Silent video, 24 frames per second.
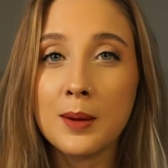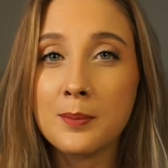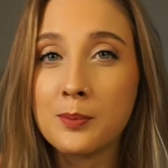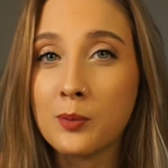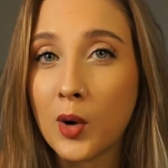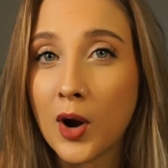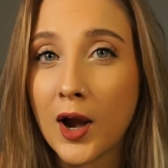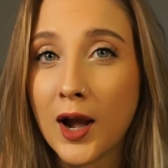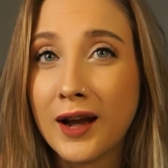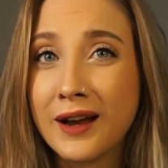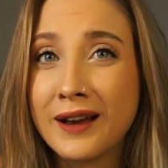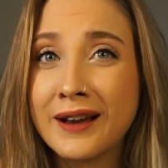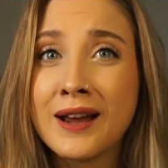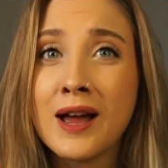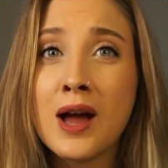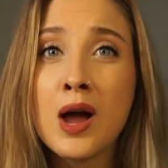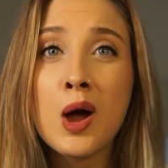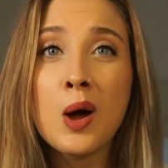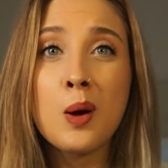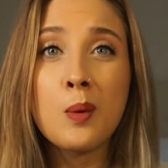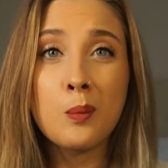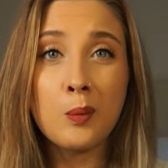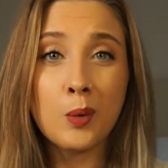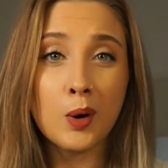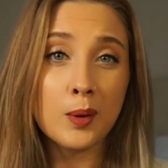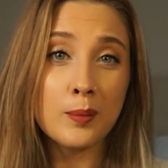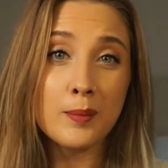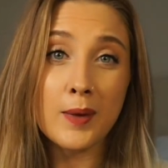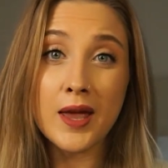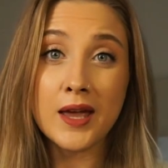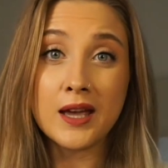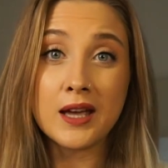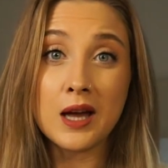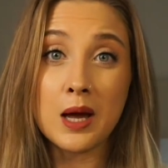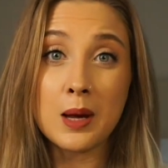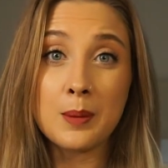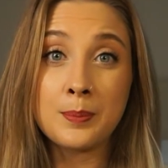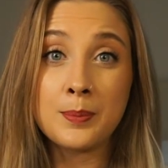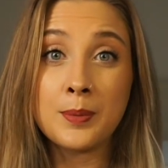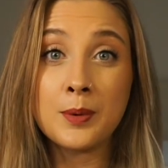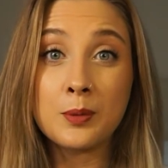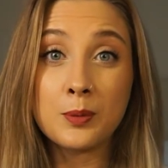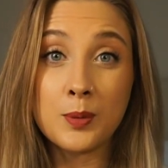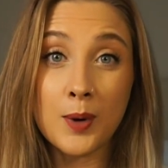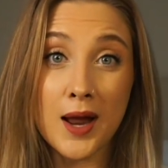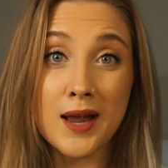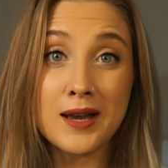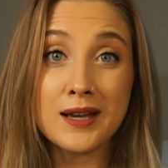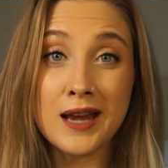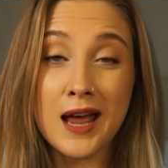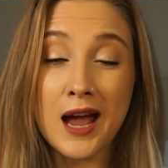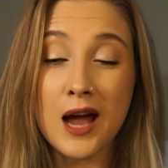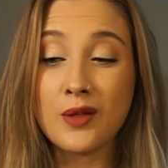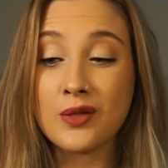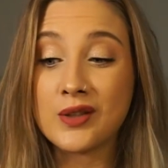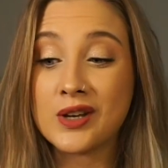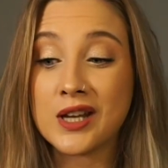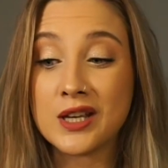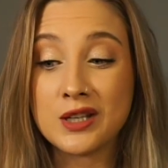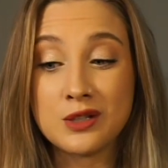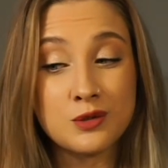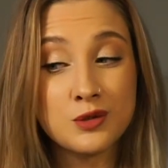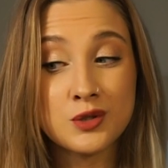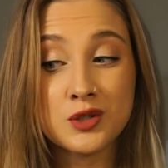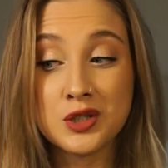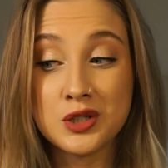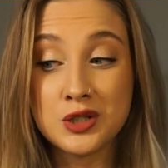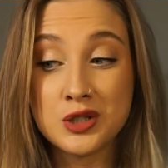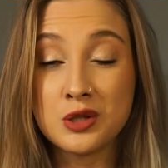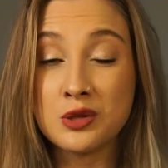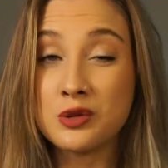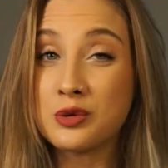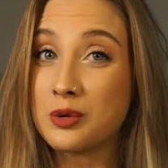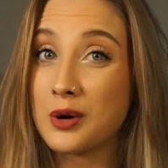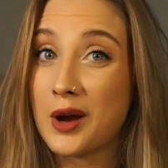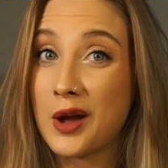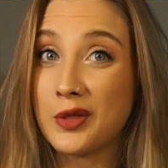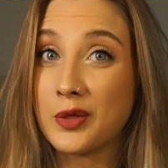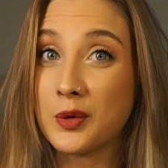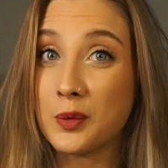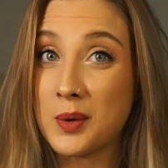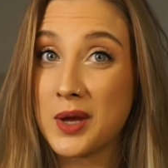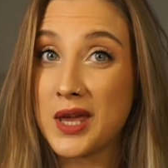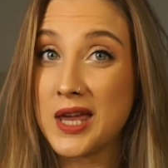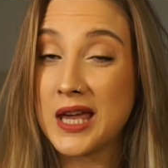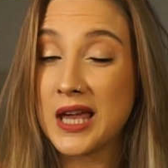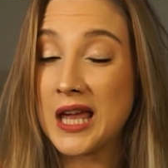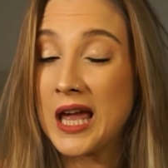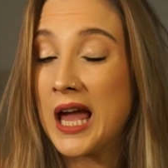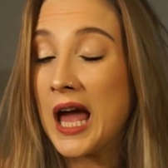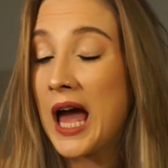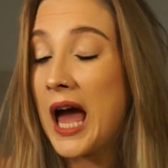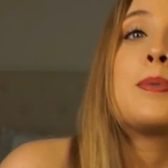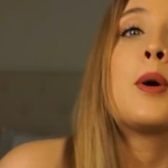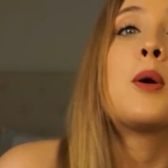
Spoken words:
I'm wearing more makeup right now than I usually do throughout the week.